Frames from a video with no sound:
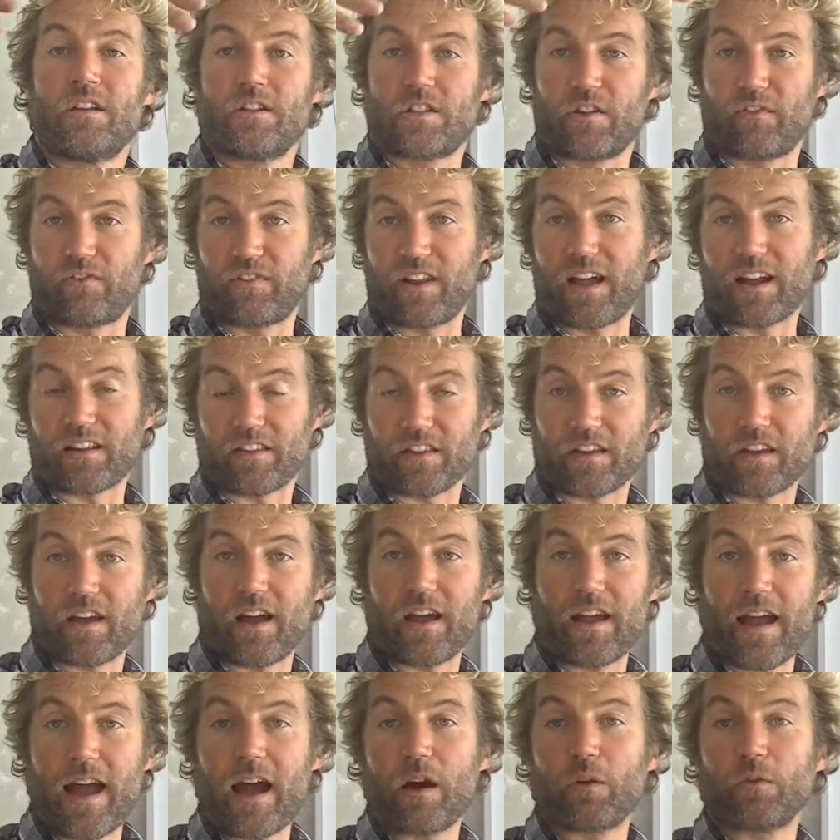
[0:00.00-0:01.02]
to flag the
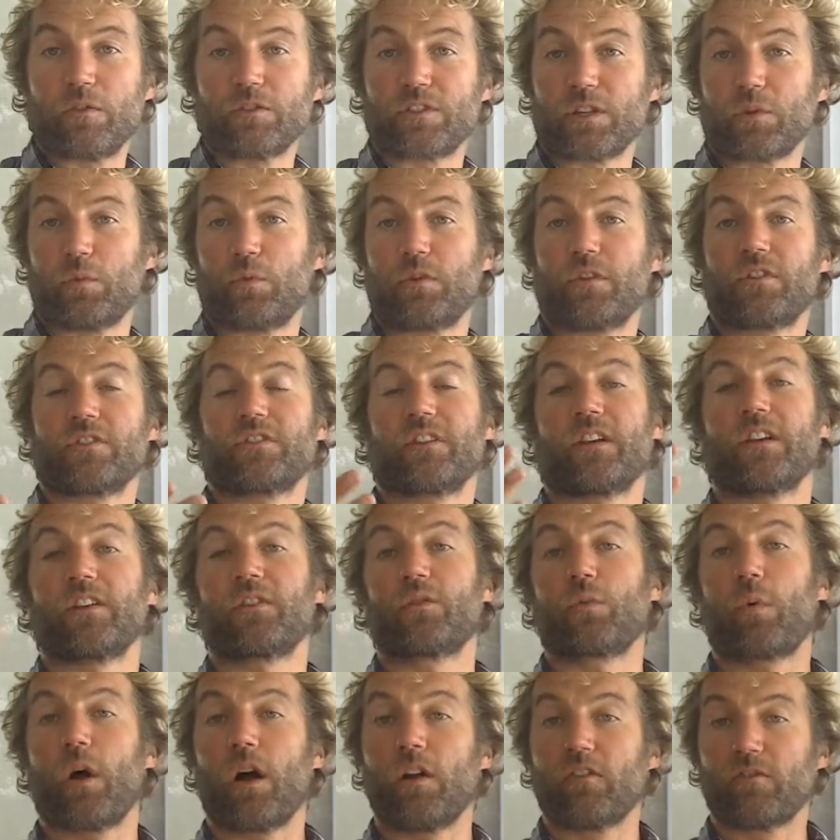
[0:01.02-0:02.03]
kite out as it would on say a
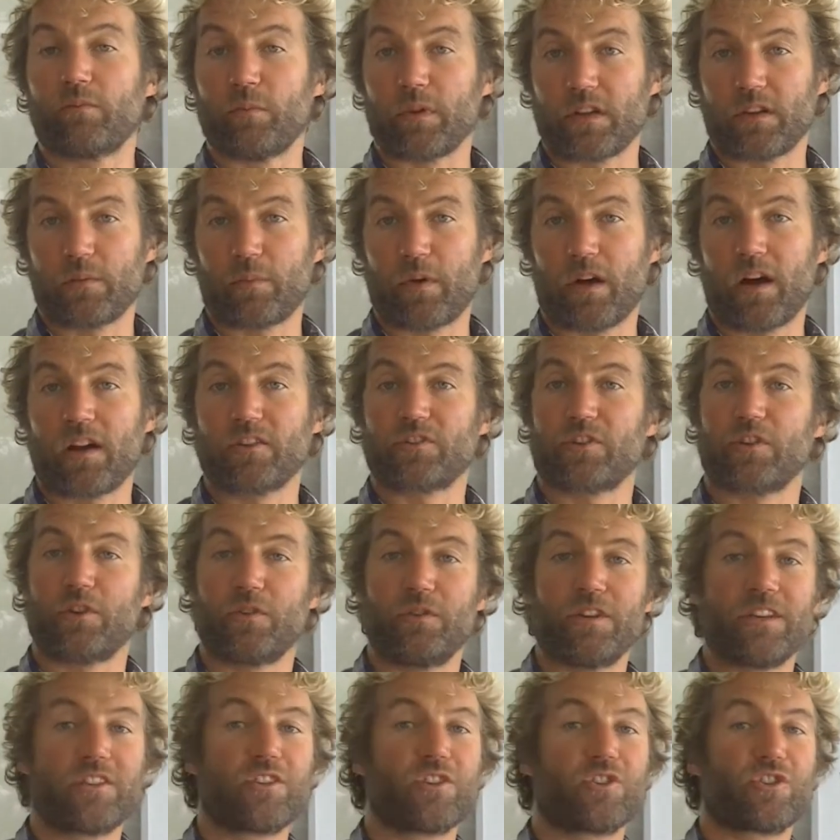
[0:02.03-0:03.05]
12 meter bar. So
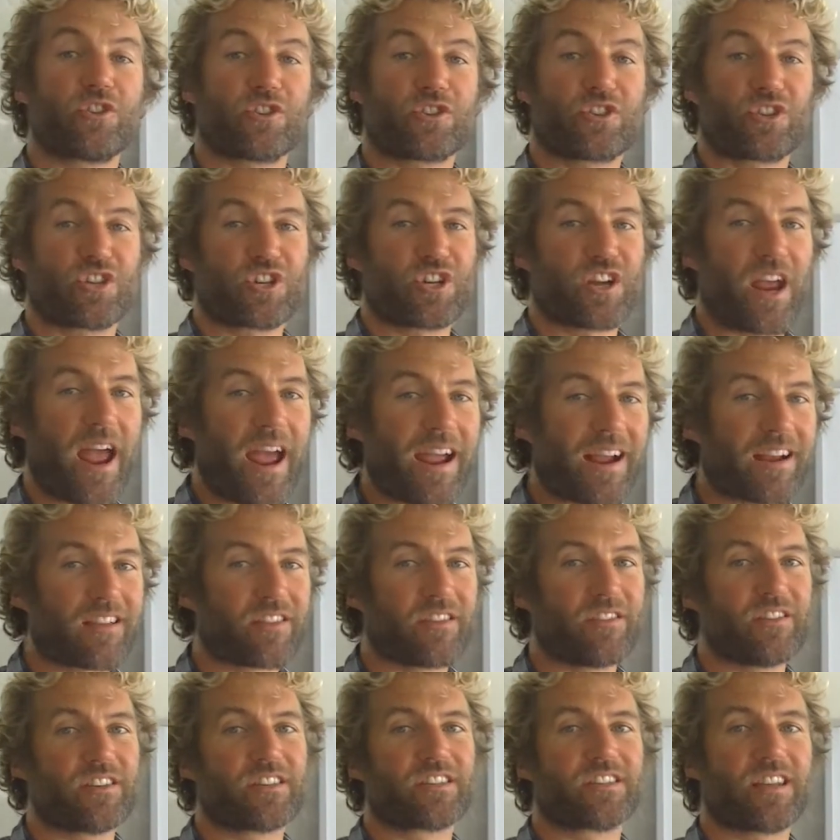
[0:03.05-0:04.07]
you need to just check
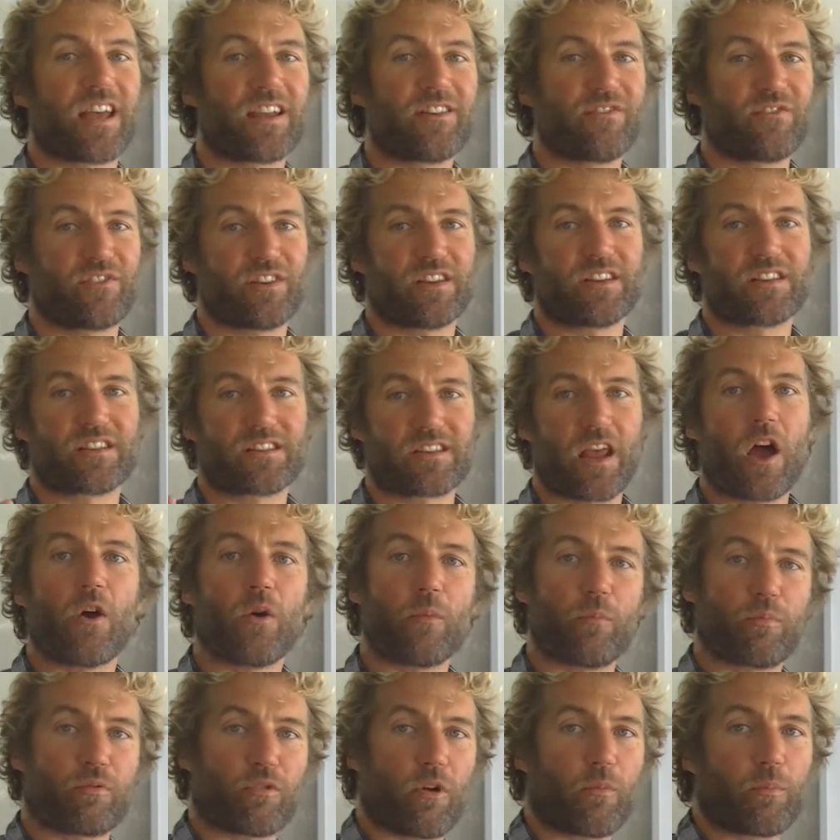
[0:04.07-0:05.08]
that the safety is set
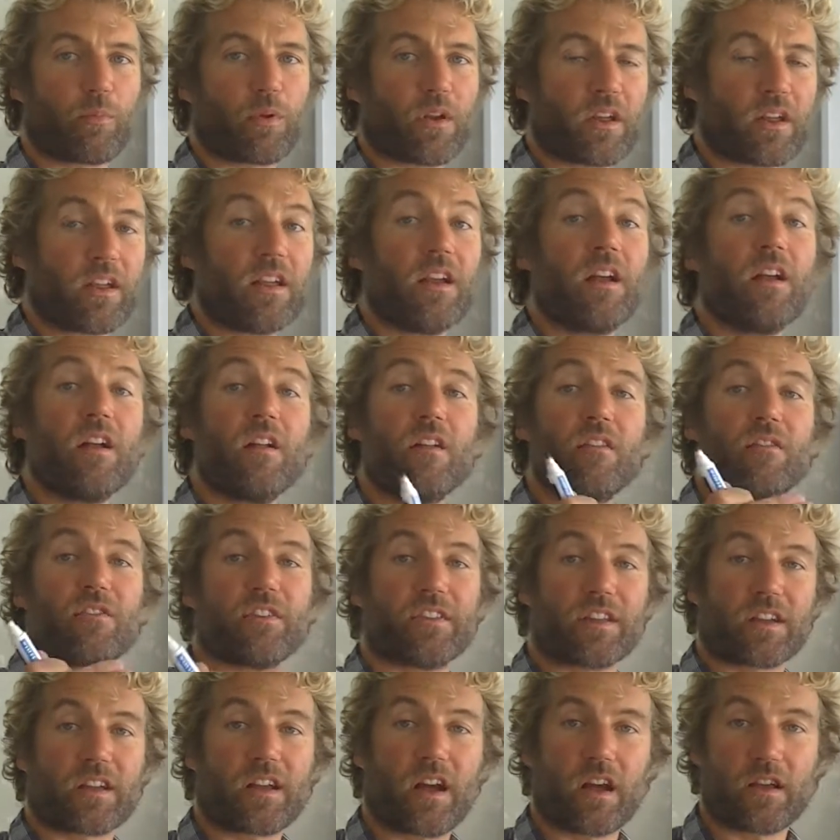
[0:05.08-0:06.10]
up properly
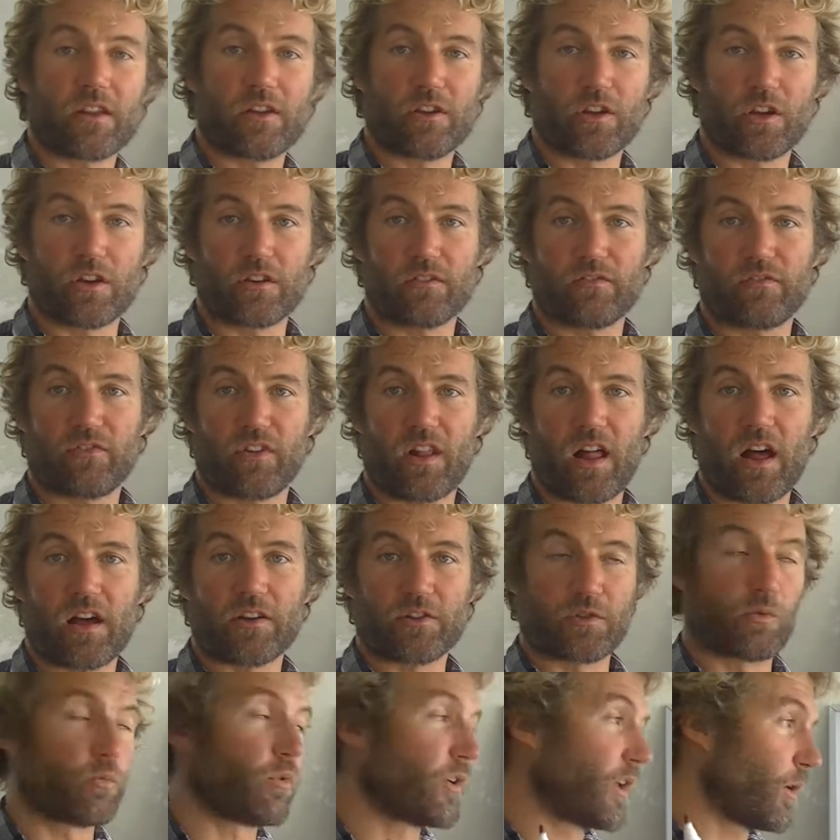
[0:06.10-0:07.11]
for the kite you're going to fly.
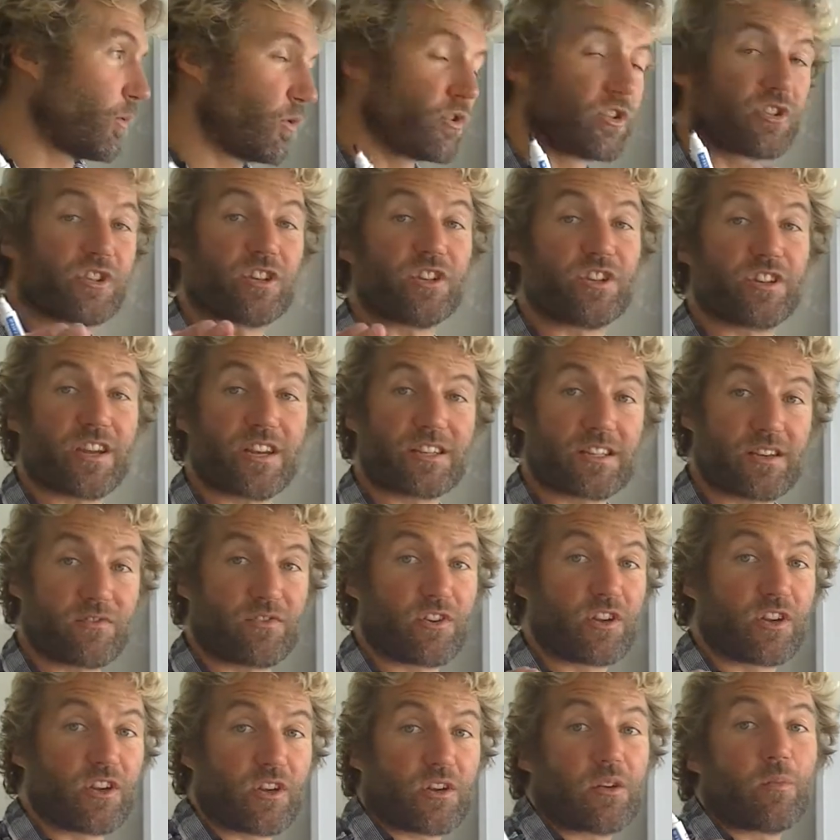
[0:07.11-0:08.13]
So what I would suggest
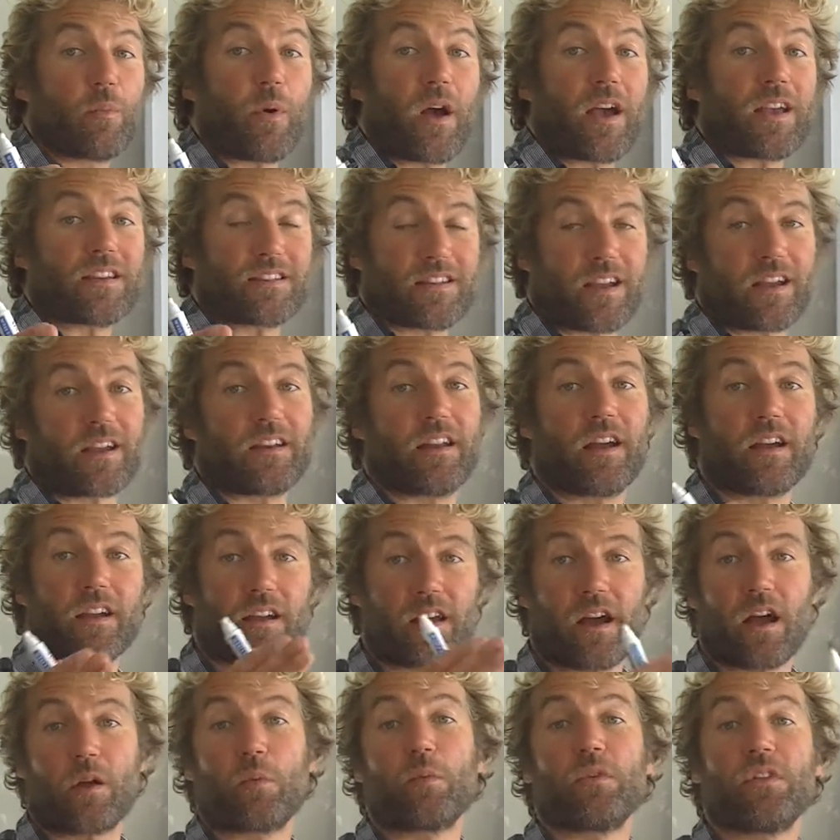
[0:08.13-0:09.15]
if you're going to buy a second-hand
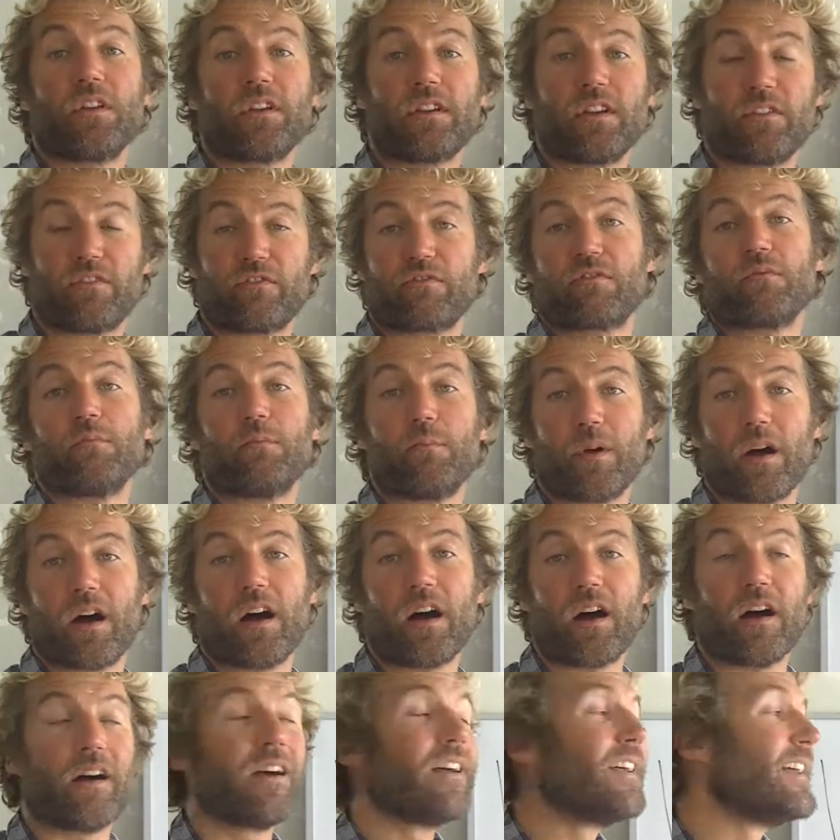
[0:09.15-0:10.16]
kite with a different
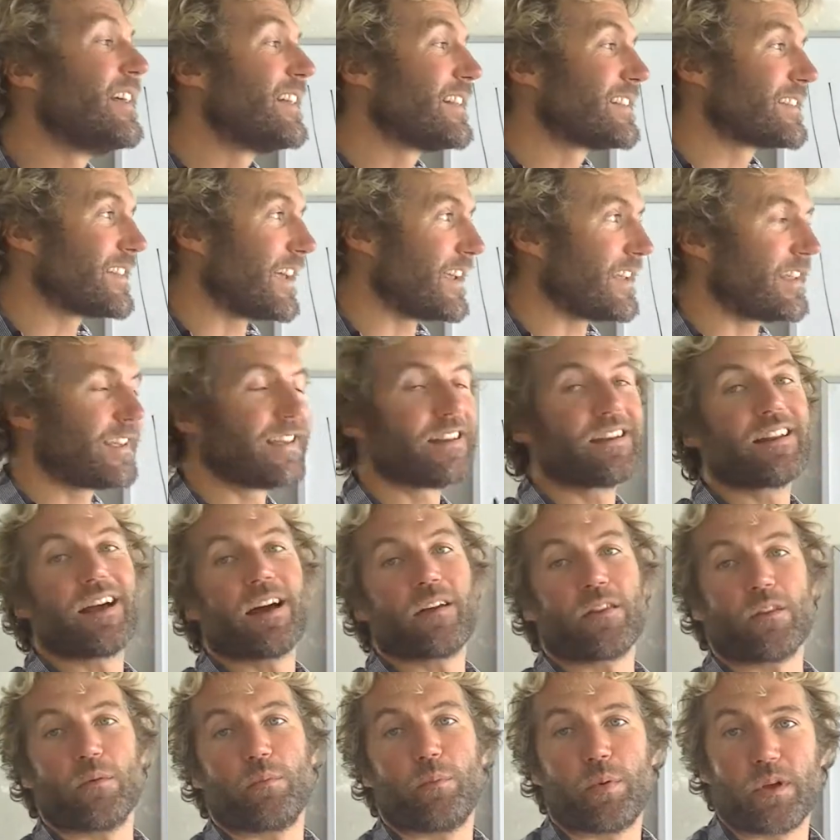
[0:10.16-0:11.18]
bar, take it
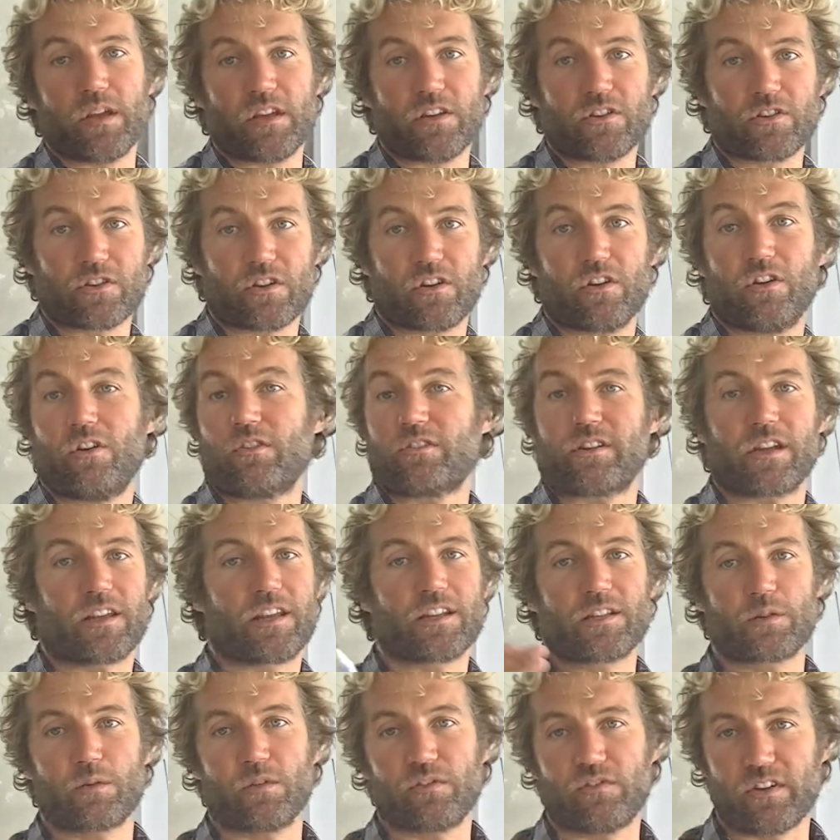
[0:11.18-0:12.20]
down the beach or take
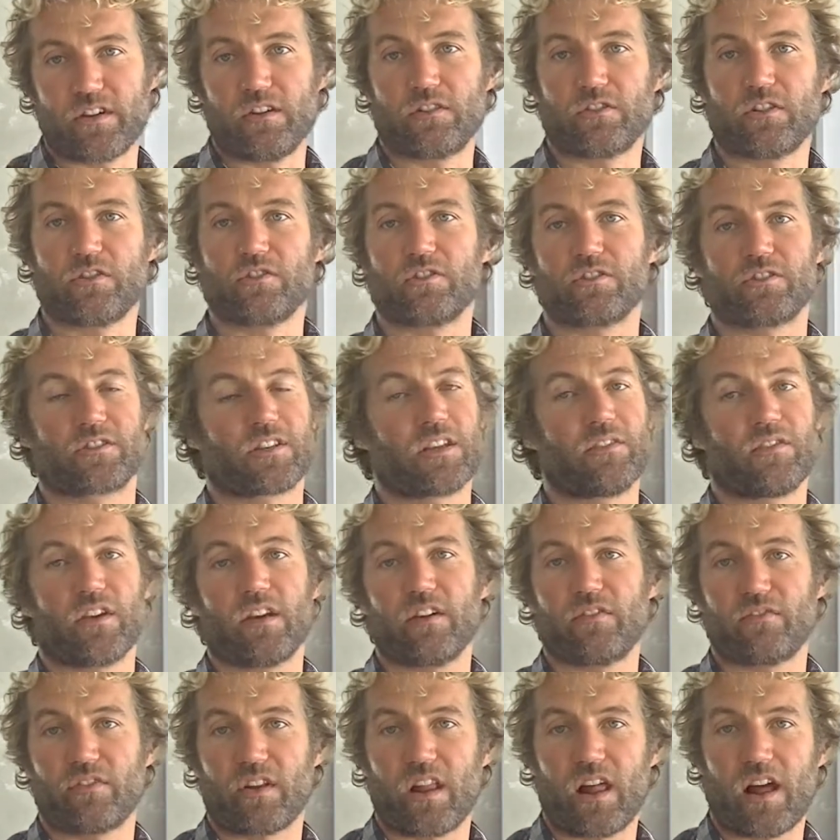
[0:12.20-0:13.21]
it to a field and just give it
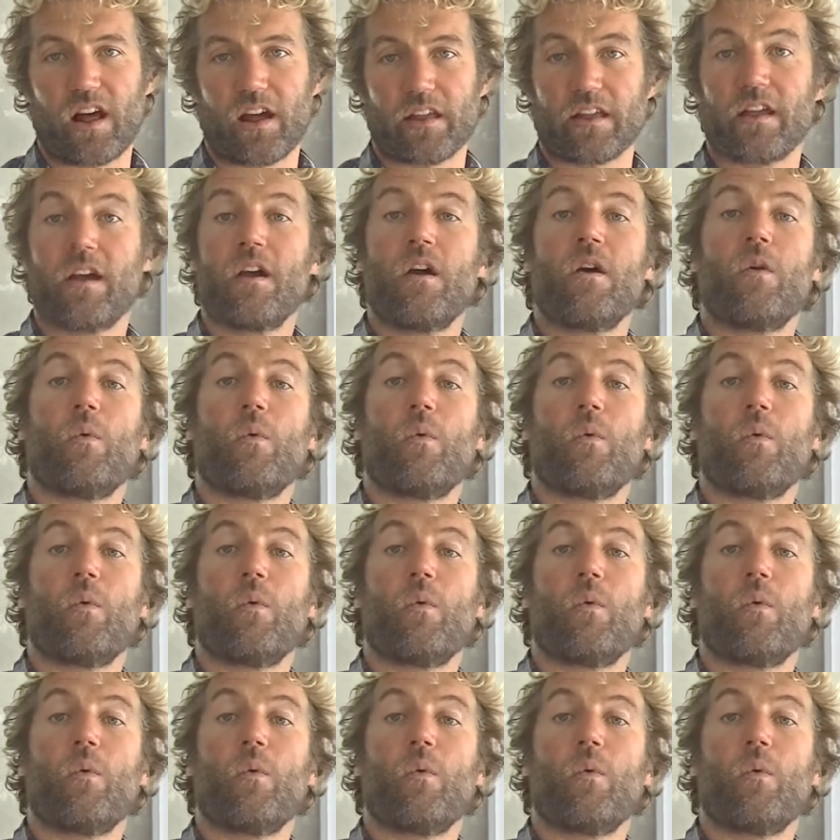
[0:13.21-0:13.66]
a fly.